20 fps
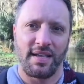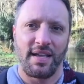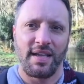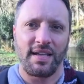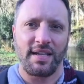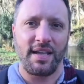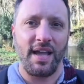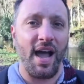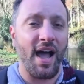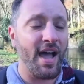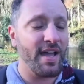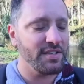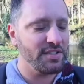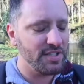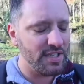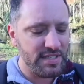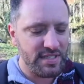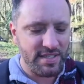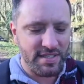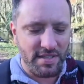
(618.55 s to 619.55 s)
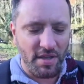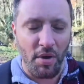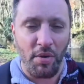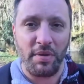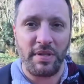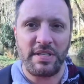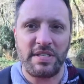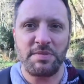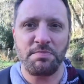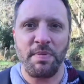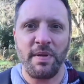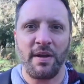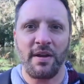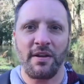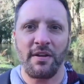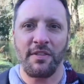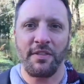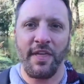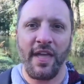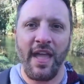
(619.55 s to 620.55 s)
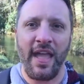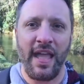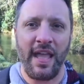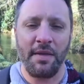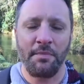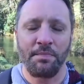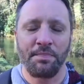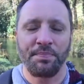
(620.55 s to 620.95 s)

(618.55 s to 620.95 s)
God, Jesus, the Holy Spirit, they,